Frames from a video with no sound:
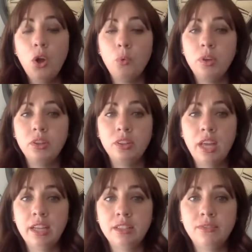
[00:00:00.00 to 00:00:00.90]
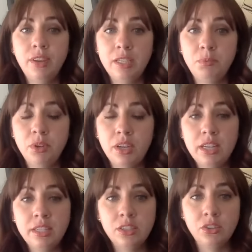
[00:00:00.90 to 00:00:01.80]
whether that's Facebook
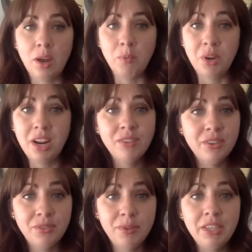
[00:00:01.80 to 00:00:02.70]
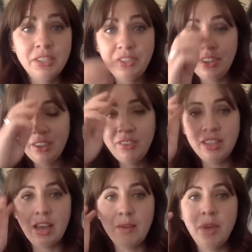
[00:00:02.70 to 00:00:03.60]
and Instagram, whatever information you're
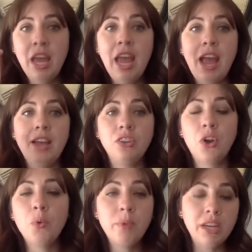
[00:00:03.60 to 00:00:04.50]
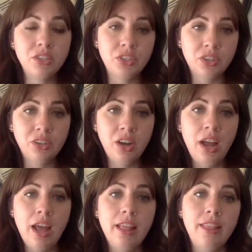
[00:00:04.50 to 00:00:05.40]
giving them, and go make sure
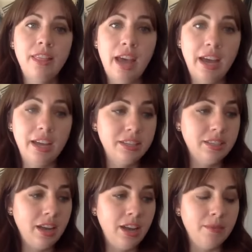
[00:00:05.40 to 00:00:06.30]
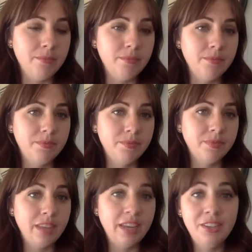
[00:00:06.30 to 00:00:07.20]
that
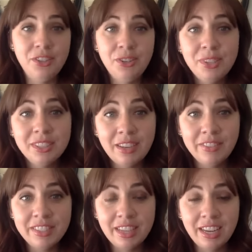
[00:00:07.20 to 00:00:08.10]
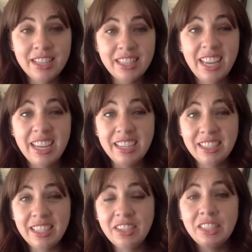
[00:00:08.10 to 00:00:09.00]
in 2 to 7 seconds, they can
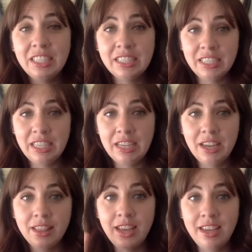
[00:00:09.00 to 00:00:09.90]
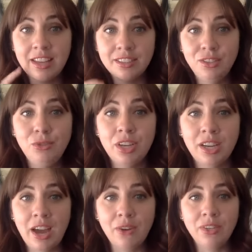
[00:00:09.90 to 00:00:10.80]
clearly see that, yes, you
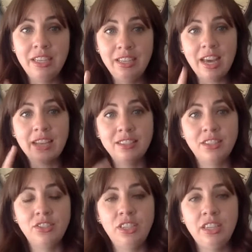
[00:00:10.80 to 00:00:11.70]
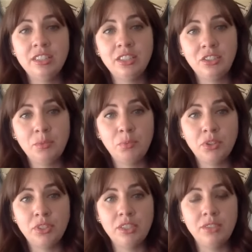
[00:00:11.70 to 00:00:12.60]
check out. Yes, she is a good
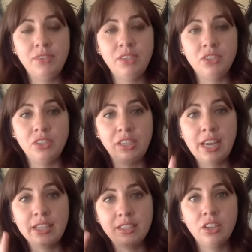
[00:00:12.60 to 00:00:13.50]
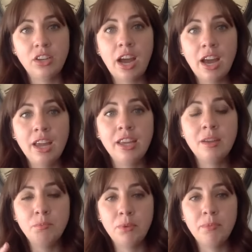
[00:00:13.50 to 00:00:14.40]
person to feature. Yes, I
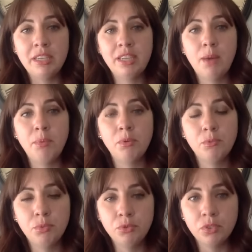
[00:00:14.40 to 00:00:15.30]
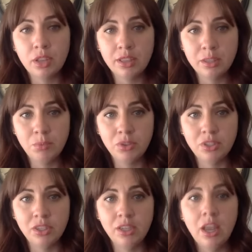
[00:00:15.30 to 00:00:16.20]
can put my stamp of approval on this
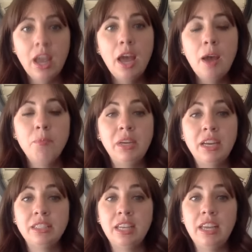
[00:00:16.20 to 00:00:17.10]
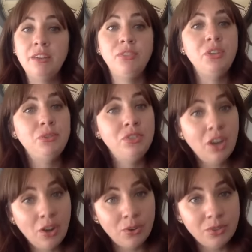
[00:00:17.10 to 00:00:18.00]
person. Because if you
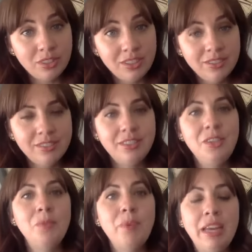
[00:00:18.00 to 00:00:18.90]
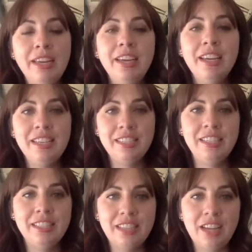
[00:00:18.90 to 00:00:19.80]
don't, you're making it easy
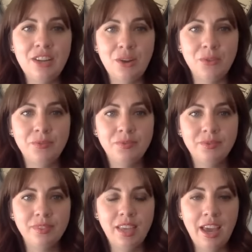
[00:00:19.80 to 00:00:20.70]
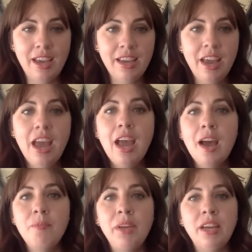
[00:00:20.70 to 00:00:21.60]
to say no, okay?
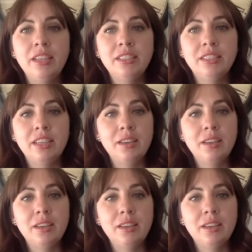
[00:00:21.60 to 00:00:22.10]
Because